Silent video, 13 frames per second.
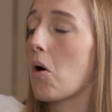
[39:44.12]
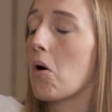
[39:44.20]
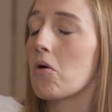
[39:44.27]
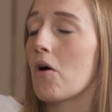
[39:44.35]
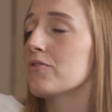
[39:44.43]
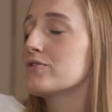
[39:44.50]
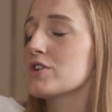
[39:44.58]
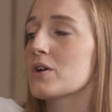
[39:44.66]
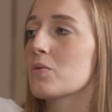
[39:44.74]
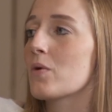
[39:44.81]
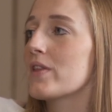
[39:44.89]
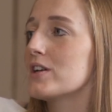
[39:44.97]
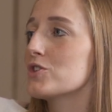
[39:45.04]
off
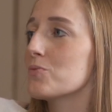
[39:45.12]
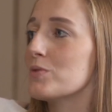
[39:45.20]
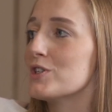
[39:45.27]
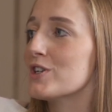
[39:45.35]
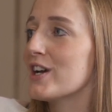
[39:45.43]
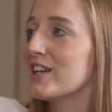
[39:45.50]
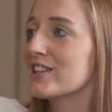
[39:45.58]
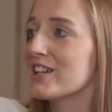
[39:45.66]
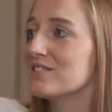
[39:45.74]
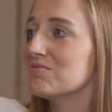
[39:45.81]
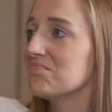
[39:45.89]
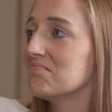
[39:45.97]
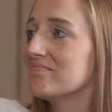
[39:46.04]
doing what they should be doing,
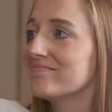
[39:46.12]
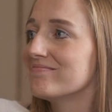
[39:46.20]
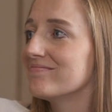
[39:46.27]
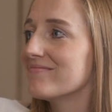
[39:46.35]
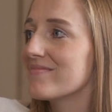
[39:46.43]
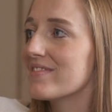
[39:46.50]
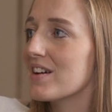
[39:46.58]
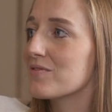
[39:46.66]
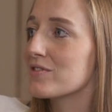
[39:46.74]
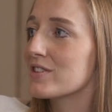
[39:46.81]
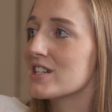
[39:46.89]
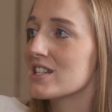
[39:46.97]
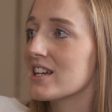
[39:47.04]
then they're
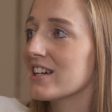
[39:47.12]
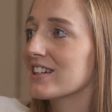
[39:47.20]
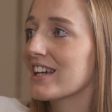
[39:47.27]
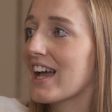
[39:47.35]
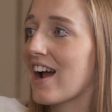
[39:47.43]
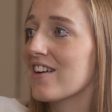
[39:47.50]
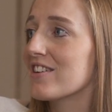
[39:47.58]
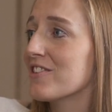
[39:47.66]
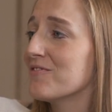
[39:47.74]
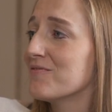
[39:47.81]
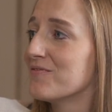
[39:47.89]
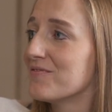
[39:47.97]
free to carry on.